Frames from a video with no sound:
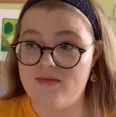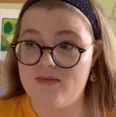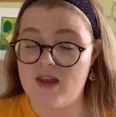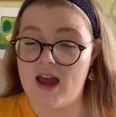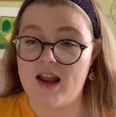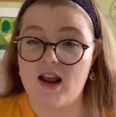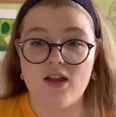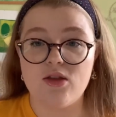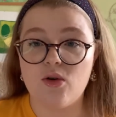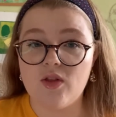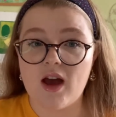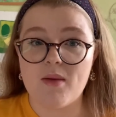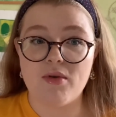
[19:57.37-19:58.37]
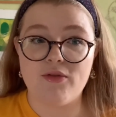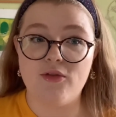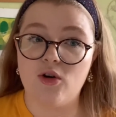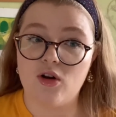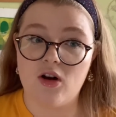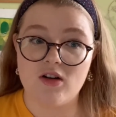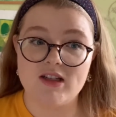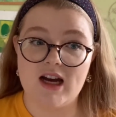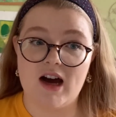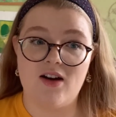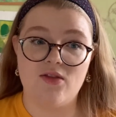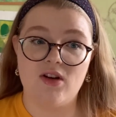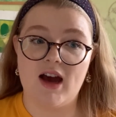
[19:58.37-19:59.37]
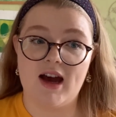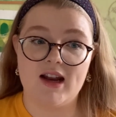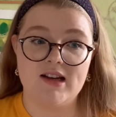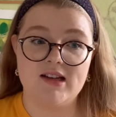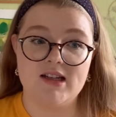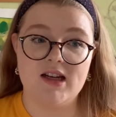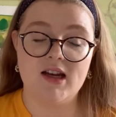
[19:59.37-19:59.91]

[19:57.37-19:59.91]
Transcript: I thought that before lockdown, and